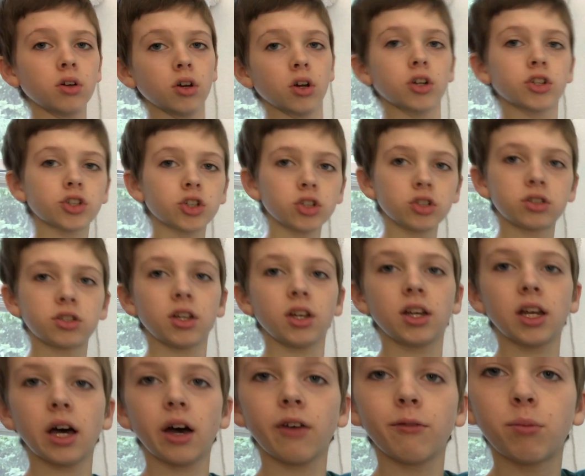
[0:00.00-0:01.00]
So you see
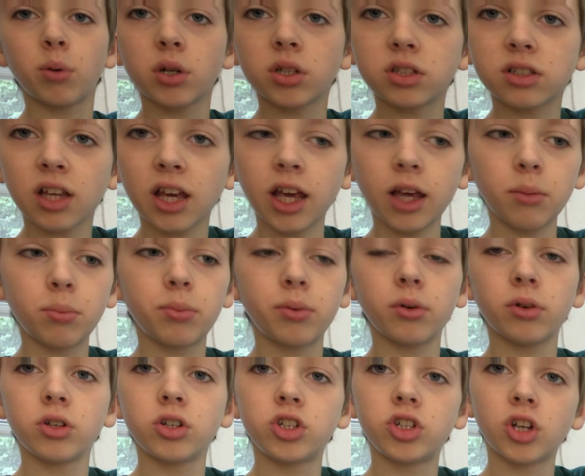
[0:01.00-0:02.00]
now I've put tape
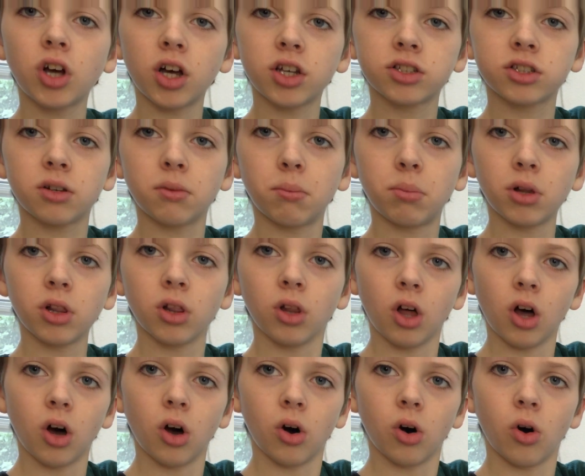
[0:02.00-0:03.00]
just
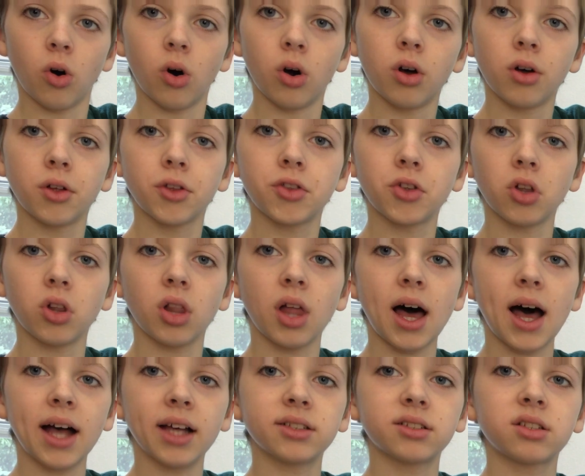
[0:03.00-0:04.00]
below the
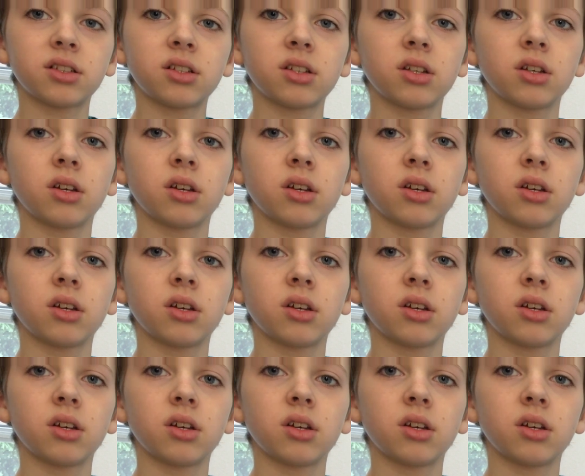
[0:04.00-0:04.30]
last